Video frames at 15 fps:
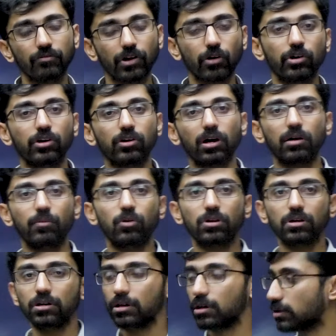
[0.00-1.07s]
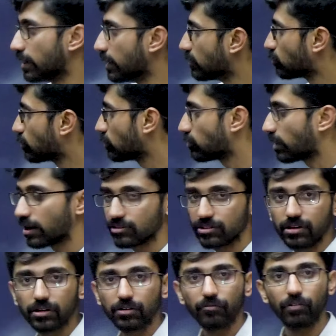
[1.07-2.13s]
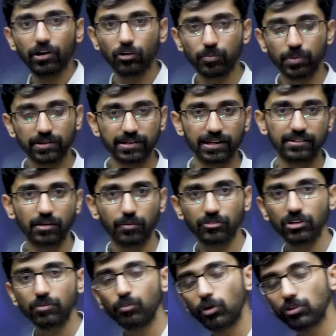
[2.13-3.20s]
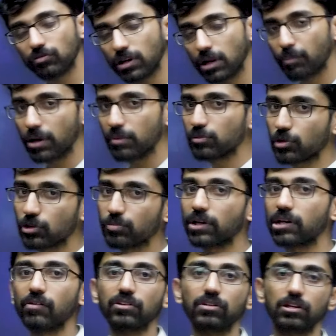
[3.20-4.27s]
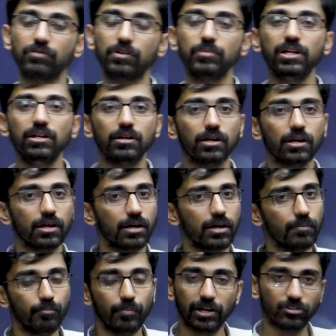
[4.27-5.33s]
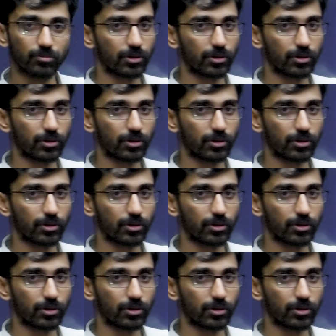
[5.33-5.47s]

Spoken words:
we are going to talk about the history strategy for UPSC examination, both from the prelims perspective as well as from the mains